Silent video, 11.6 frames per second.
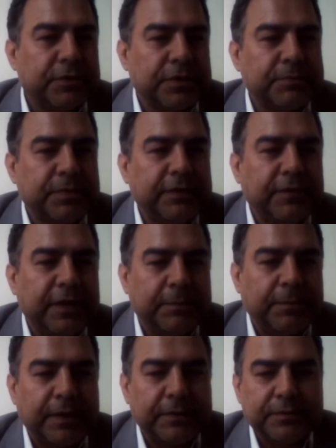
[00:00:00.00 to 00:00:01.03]
just briefly
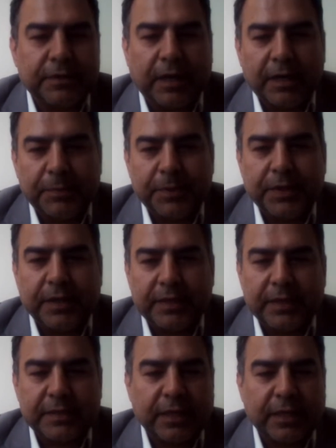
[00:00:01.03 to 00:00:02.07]
about
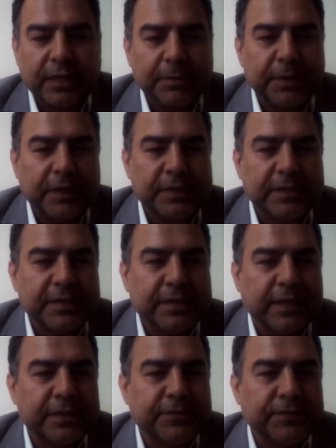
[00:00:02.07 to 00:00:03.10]
IPIS. IPIS
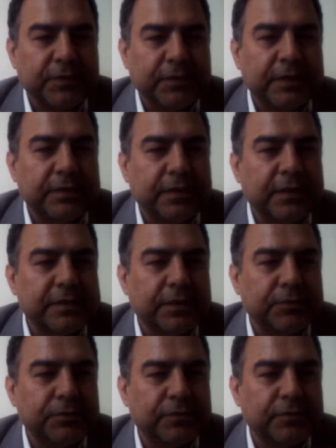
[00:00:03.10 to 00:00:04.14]
stands for
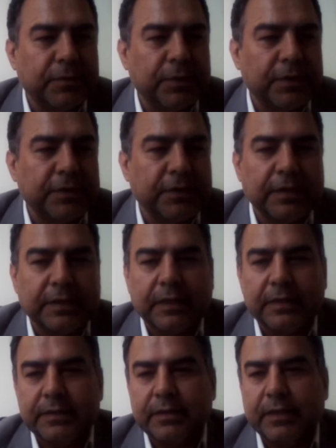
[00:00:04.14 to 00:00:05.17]
Institute for Political
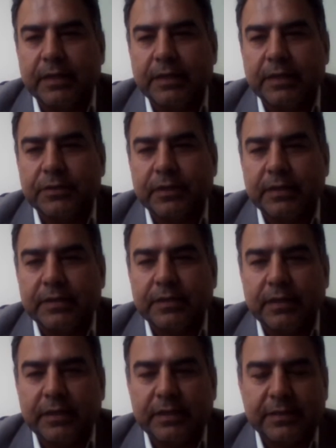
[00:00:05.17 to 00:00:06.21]
and International
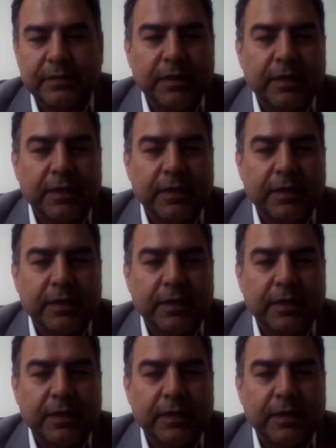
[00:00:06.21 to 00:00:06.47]
Studies.